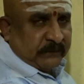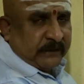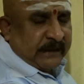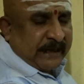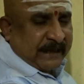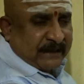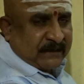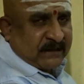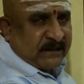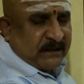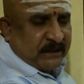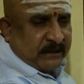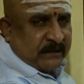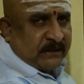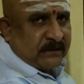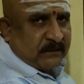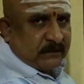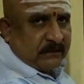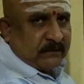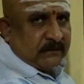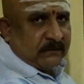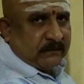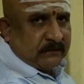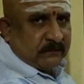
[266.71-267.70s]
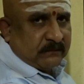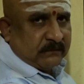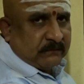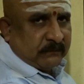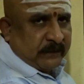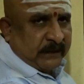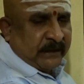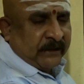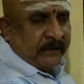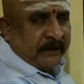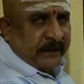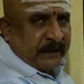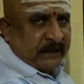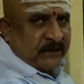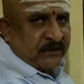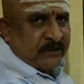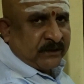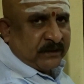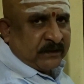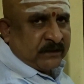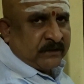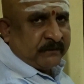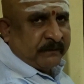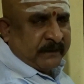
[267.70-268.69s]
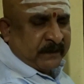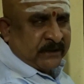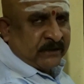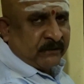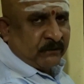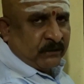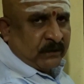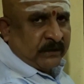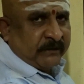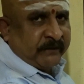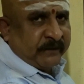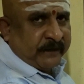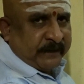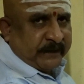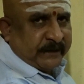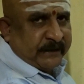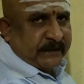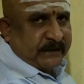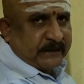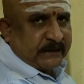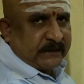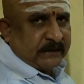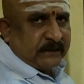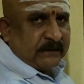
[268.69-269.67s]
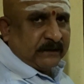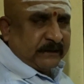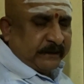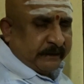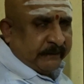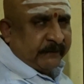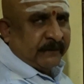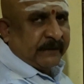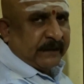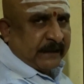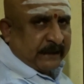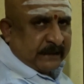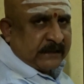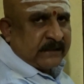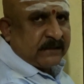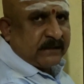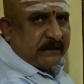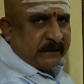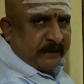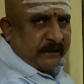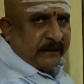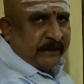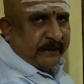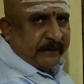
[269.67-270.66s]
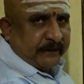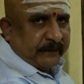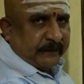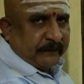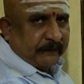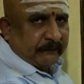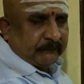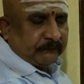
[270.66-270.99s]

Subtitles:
accidents, minor accidents, major, whatever it is, even that is didn't.